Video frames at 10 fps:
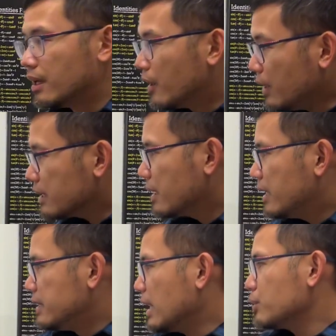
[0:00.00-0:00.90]
All right,
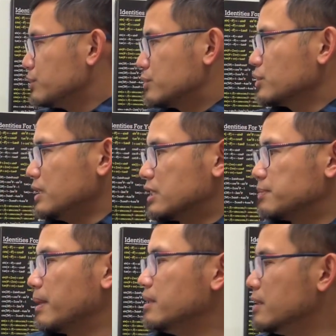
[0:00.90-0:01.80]
and now you just
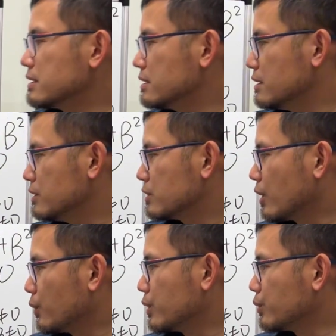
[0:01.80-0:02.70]
expand this.
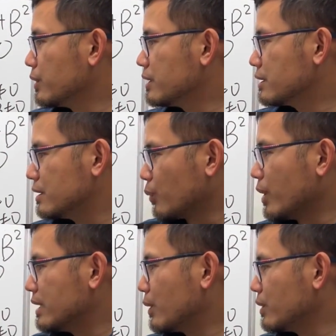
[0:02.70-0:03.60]
So we do it the
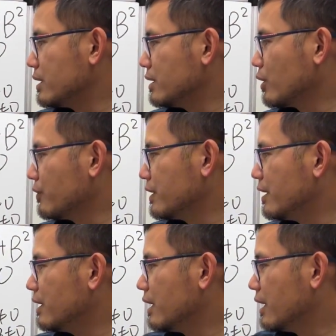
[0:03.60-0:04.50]
way that we did over
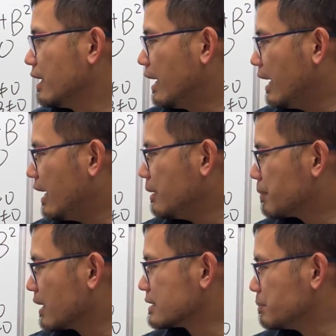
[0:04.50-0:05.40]
there. a
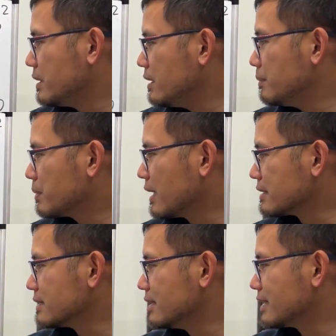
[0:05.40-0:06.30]
plus b
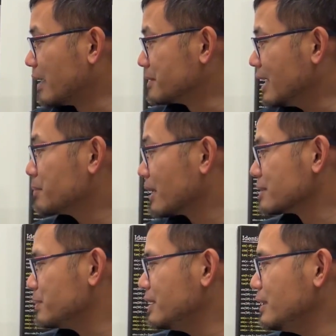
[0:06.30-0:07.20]
plus times a
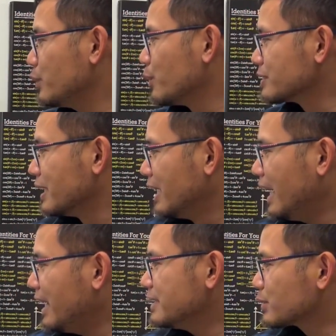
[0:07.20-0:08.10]
plus b equals
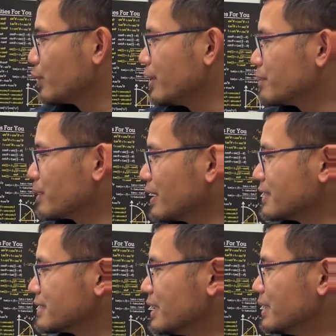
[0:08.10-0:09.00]
a squared
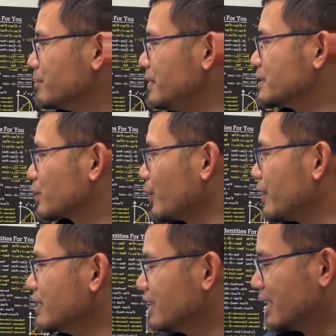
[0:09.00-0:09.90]
plus b
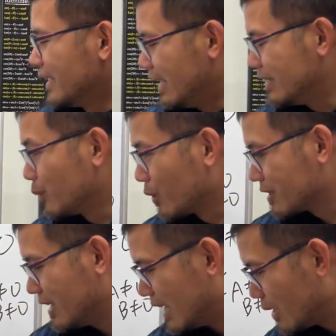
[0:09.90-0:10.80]
squared. And then work
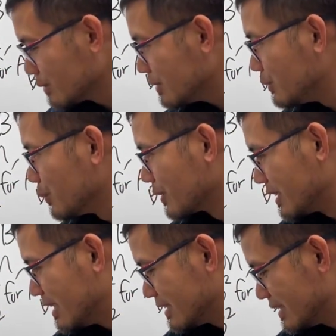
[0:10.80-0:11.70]
that out, you will
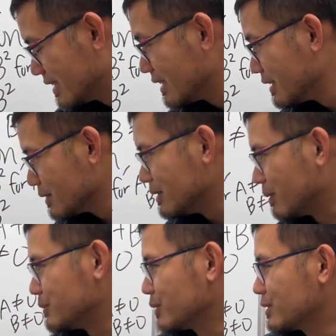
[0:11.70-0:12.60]
get,
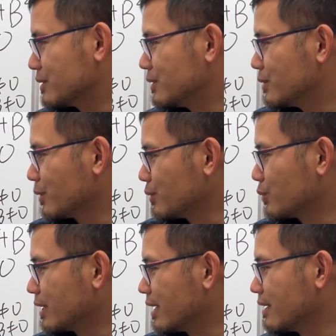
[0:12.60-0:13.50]
I'm just going to
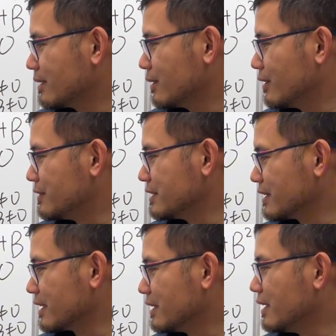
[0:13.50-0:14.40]
write that everything
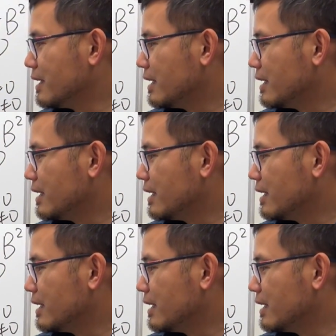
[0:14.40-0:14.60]
again.